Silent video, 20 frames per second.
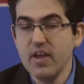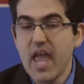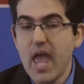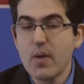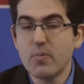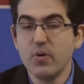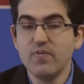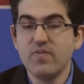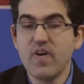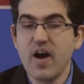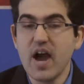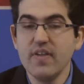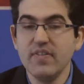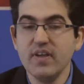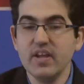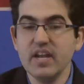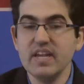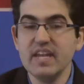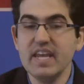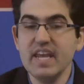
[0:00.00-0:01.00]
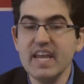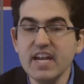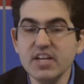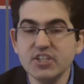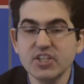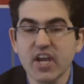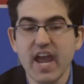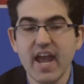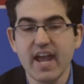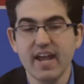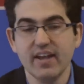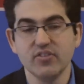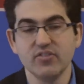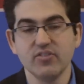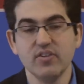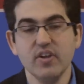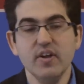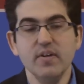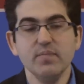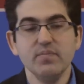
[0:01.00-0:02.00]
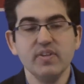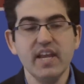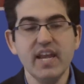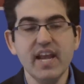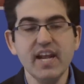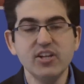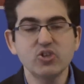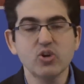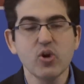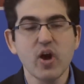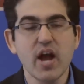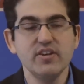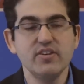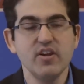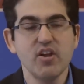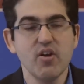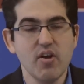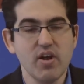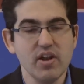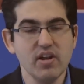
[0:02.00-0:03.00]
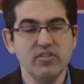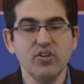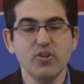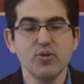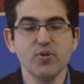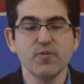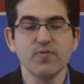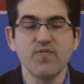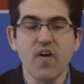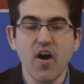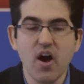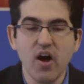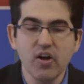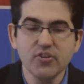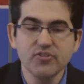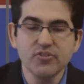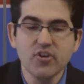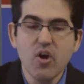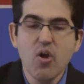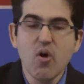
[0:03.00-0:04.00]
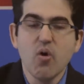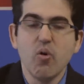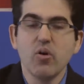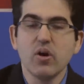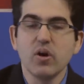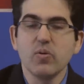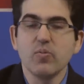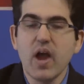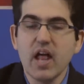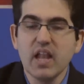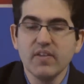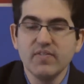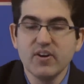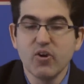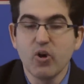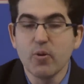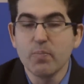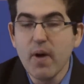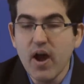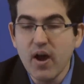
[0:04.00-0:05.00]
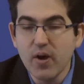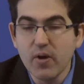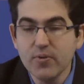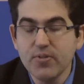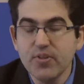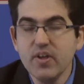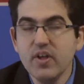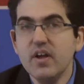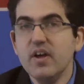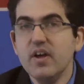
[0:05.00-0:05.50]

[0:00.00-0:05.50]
And we'll find that in each case, each criterion is either false or irrelevant or both